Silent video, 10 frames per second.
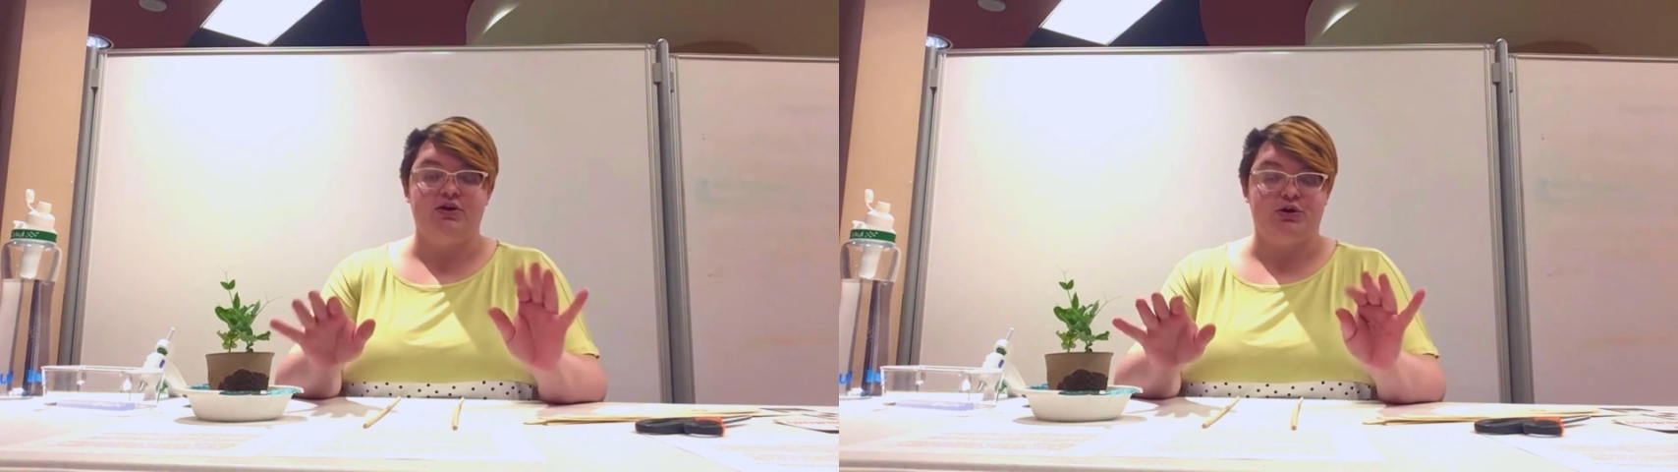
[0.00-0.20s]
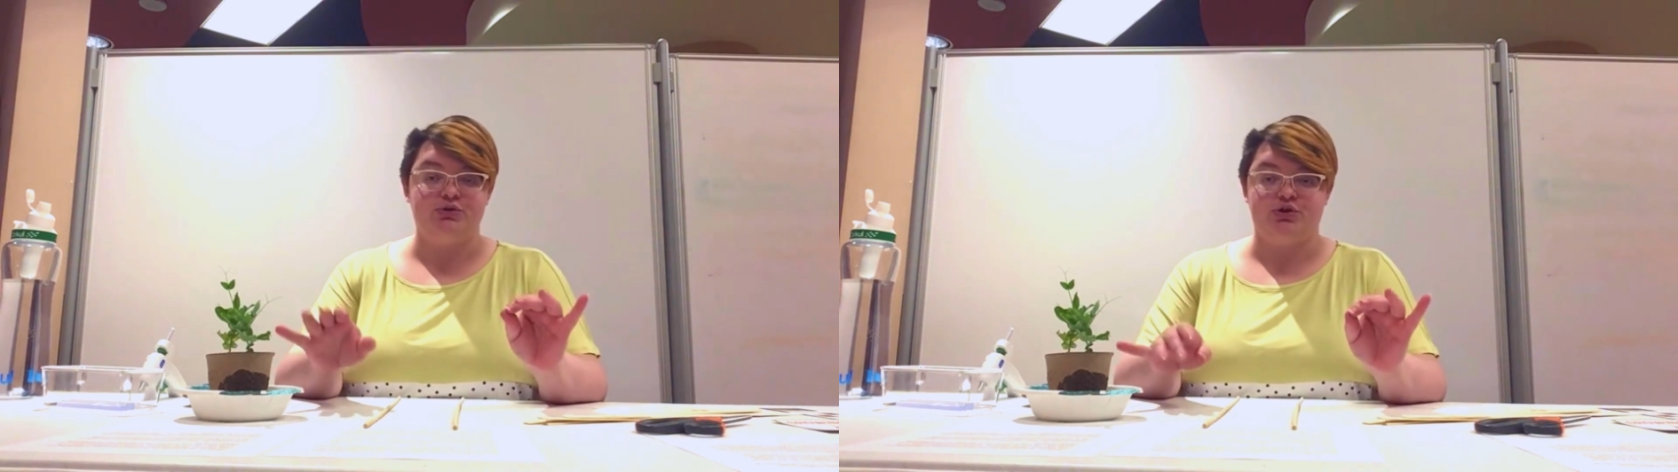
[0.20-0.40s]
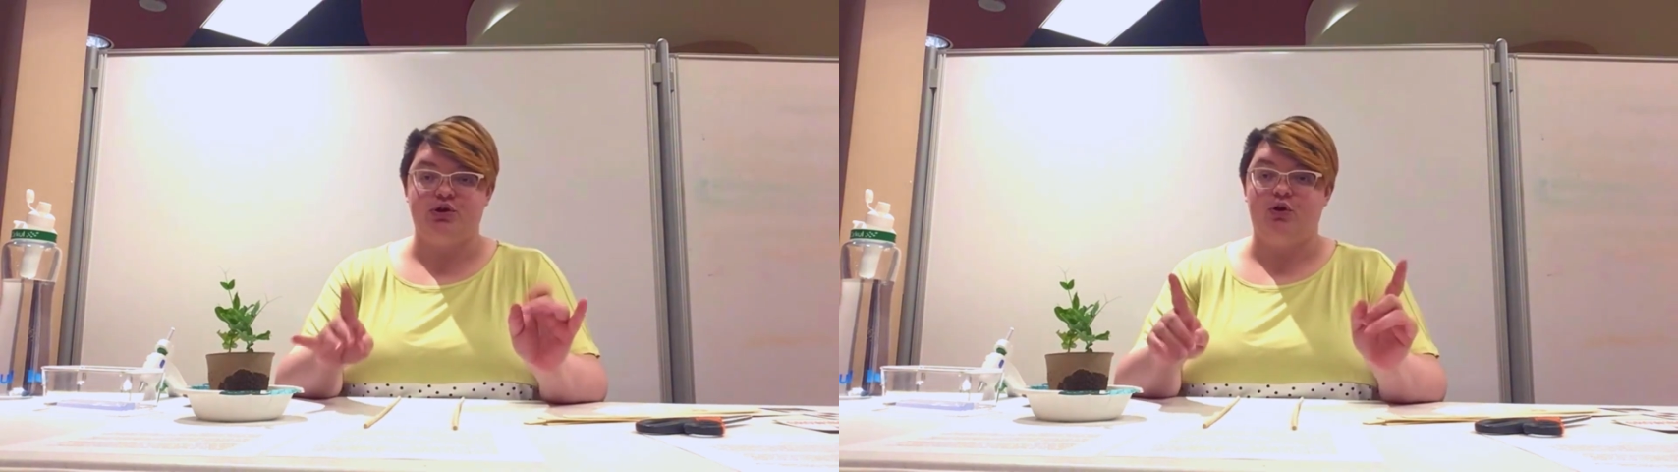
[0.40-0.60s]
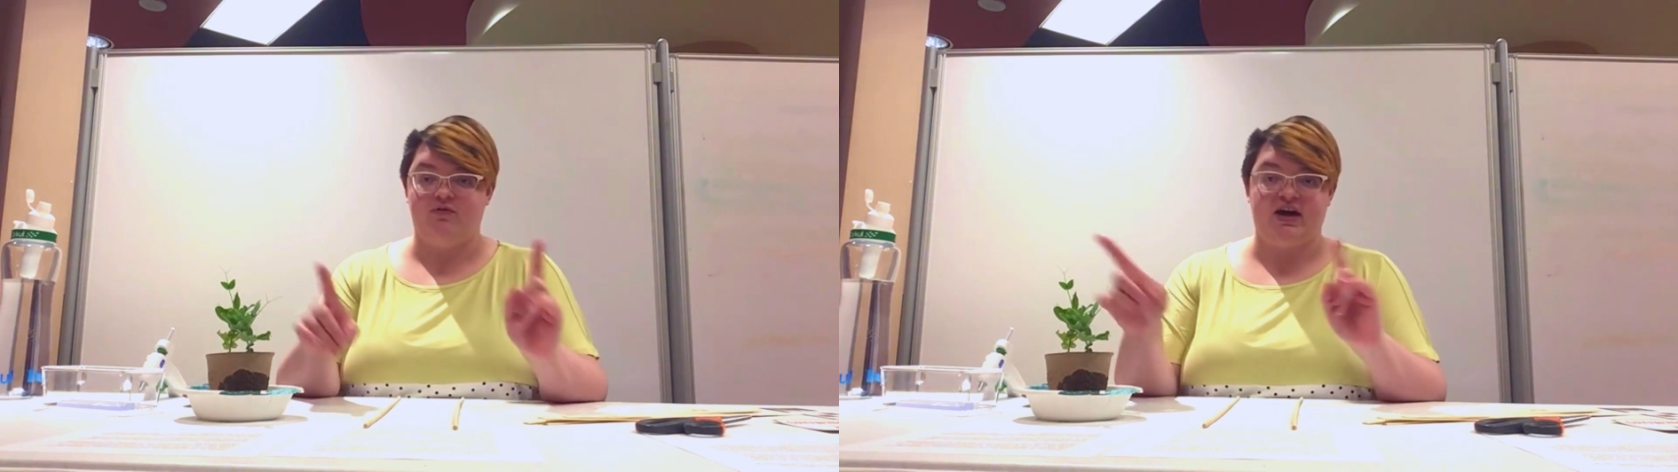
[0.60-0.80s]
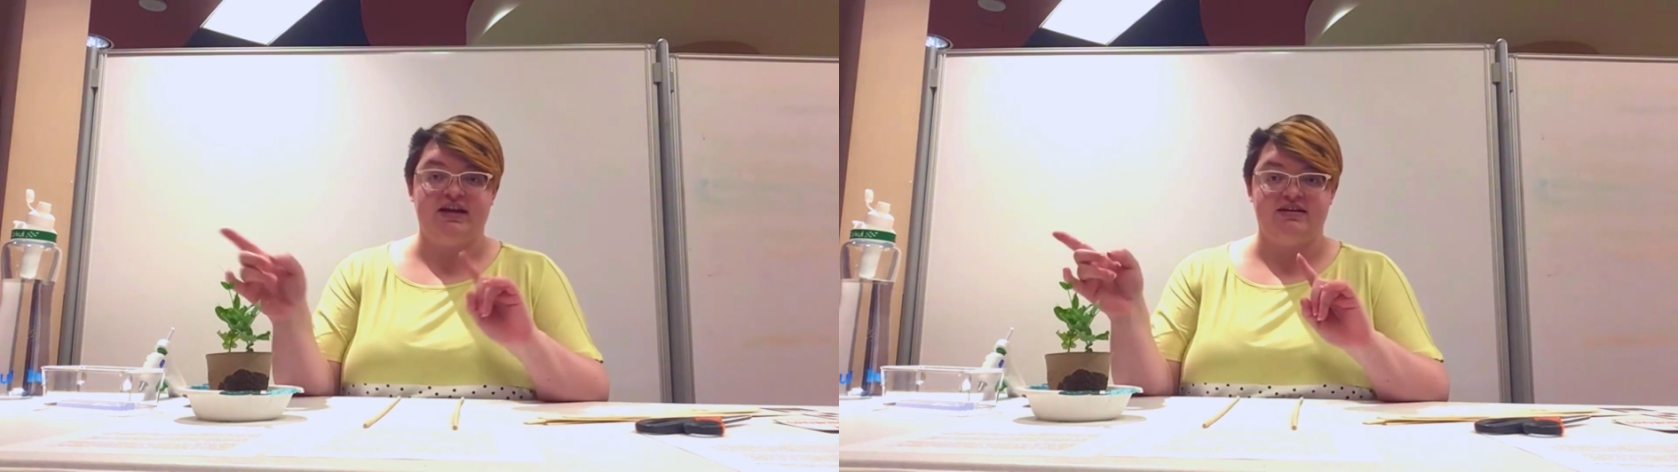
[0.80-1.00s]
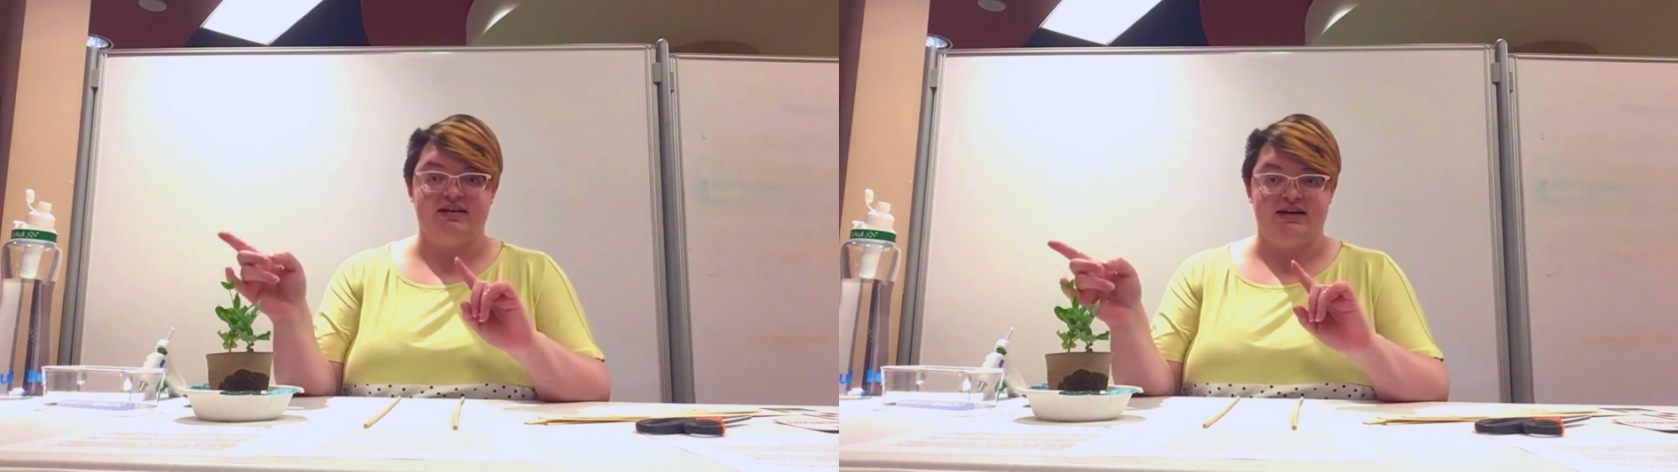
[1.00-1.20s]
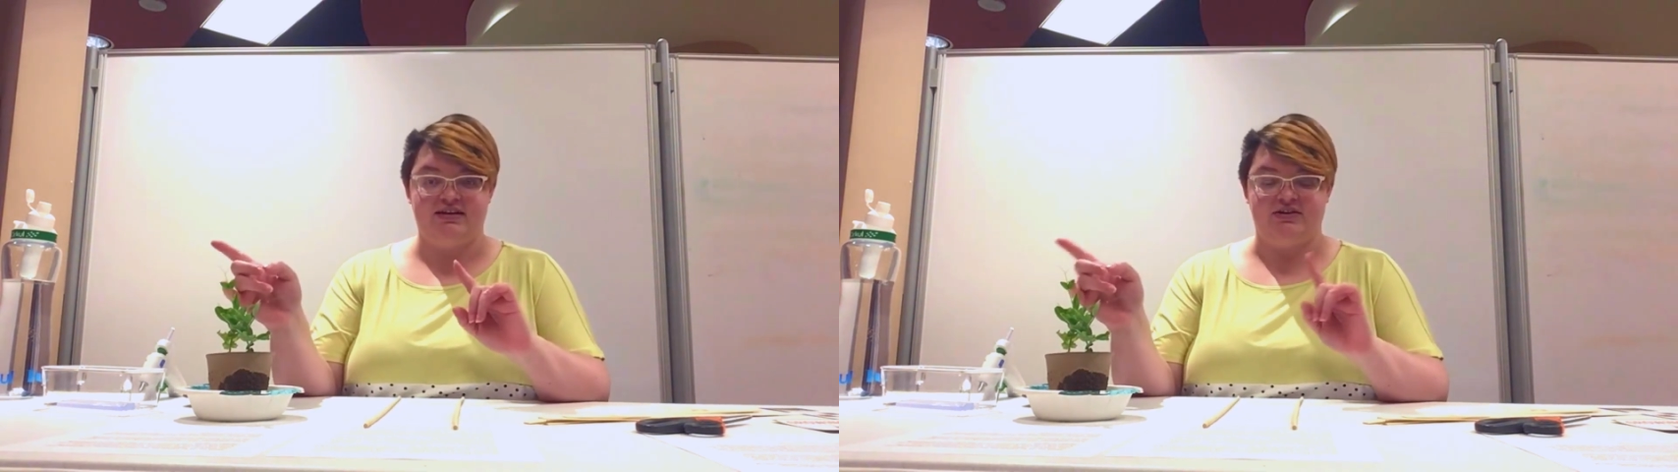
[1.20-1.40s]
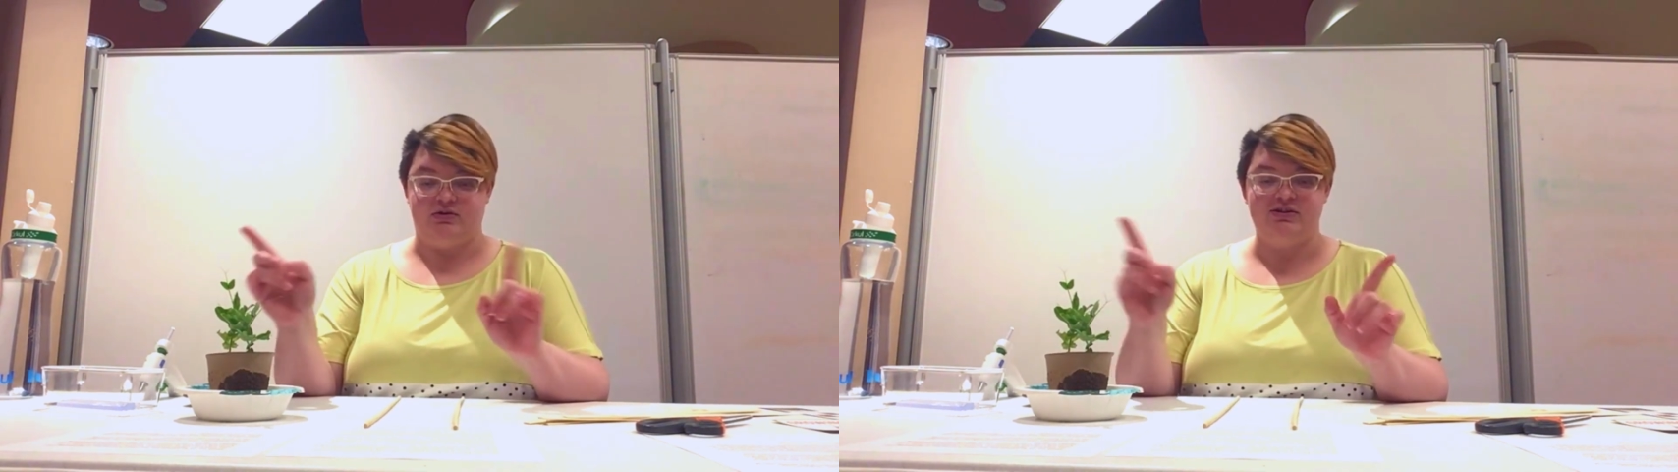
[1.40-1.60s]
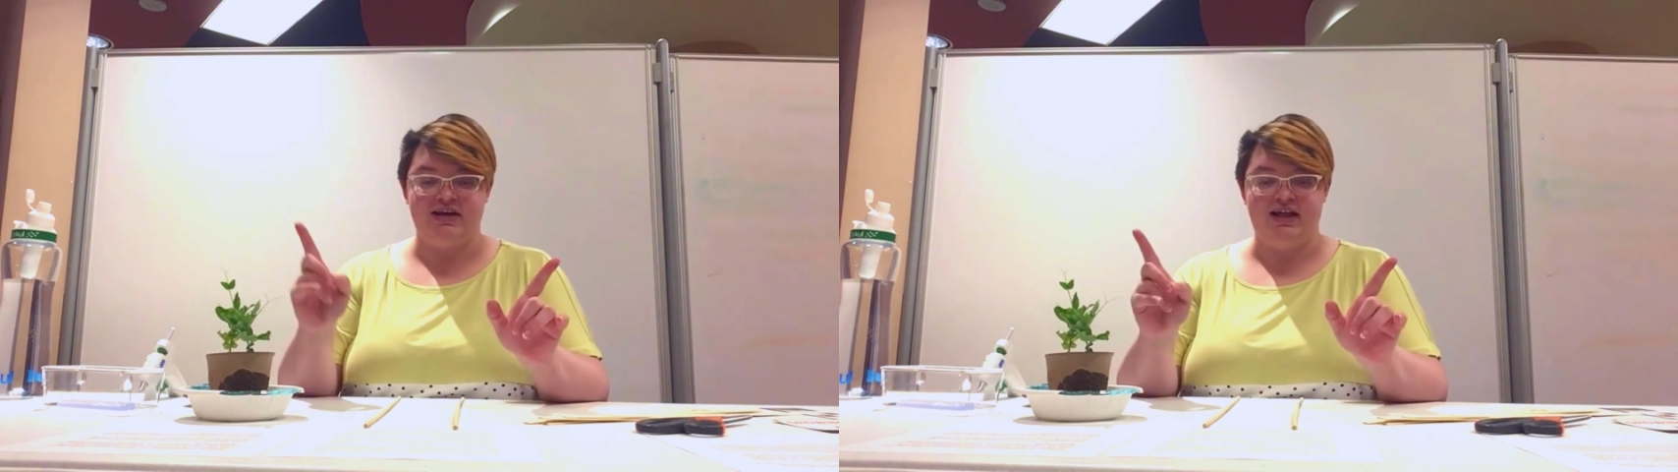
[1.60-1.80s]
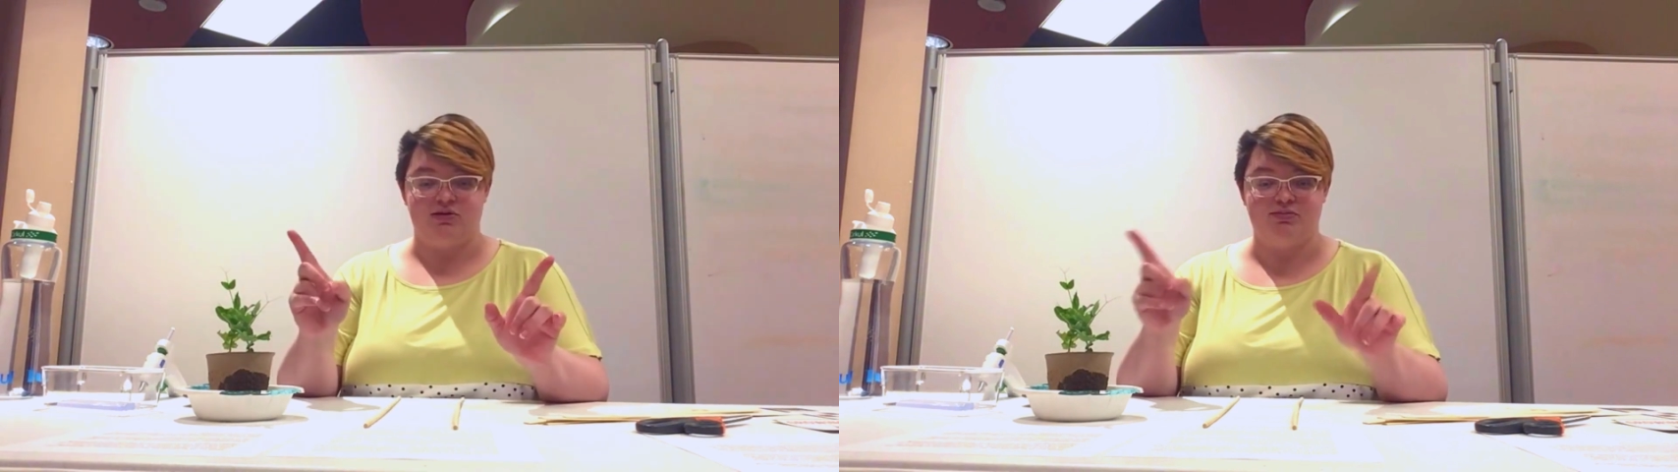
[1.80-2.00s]
you should go find an adult to
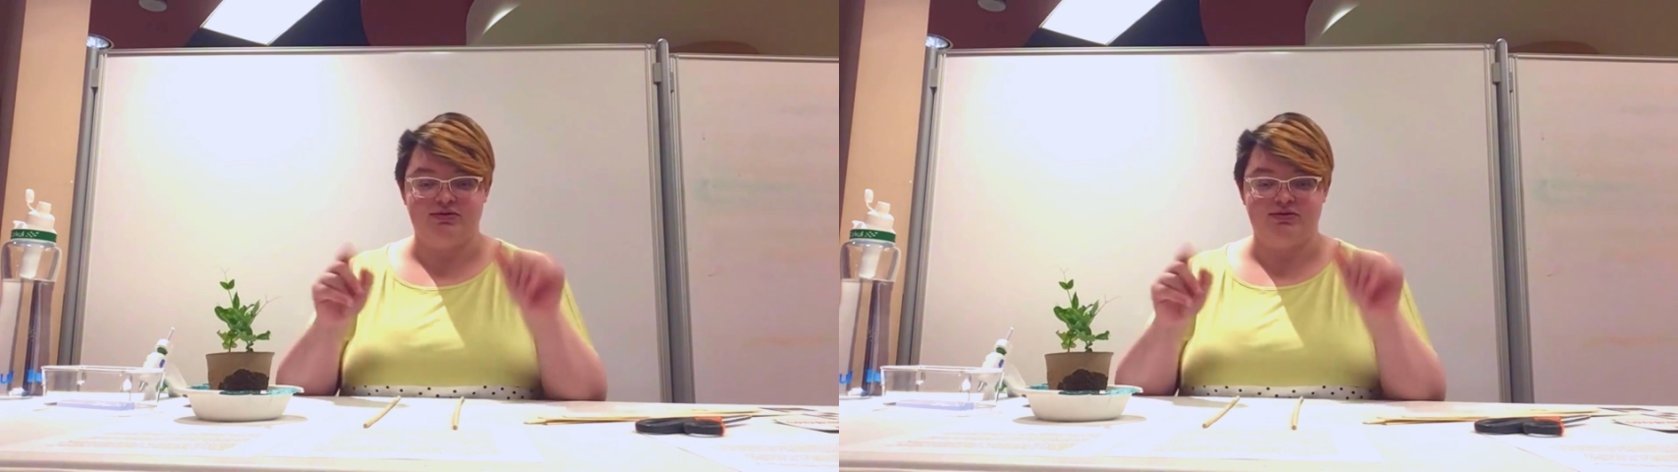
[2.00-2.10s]
help.